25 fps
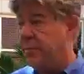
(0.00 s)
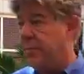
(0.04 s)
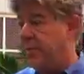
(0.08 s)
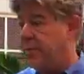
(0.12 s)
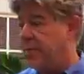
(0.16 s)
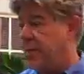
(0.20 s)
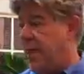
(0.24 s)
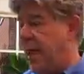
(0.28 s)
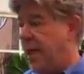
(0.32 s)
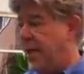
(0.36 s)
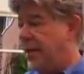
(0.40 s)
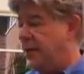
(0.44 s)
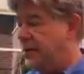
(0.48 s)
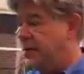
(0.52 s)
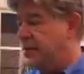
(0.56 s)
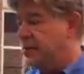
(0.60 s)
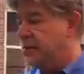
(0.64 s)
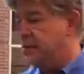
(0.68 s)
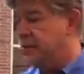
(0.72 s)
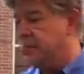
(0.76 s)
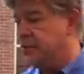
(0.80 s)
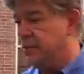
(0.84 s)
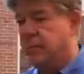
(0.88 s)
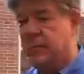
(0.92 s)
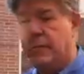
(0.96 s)
Thanks.
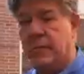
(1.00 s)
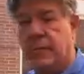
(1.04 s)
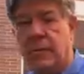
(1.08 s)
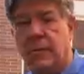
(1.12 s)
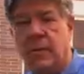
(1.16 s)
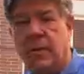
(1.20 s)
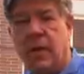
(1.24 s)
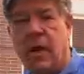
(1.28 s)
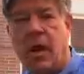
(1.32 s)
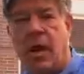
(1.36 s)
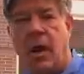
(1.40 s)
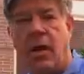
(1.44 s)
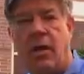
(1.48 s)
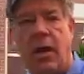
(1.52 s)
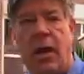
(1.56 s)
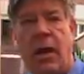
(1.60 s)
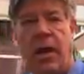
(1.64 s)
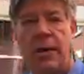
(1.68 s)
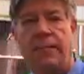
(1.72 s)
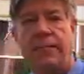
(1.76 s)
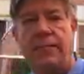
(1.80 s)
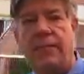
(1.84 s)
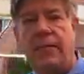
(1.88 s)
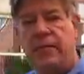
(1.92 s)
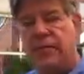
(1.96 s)
All right,
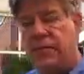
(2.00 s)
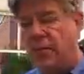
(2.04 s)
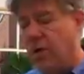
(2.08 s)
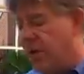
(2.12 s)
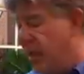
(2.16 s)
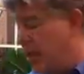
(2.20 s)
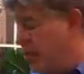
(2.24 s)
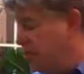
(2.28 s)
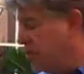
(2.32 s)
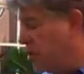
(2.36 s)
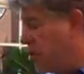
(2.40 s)
so that's a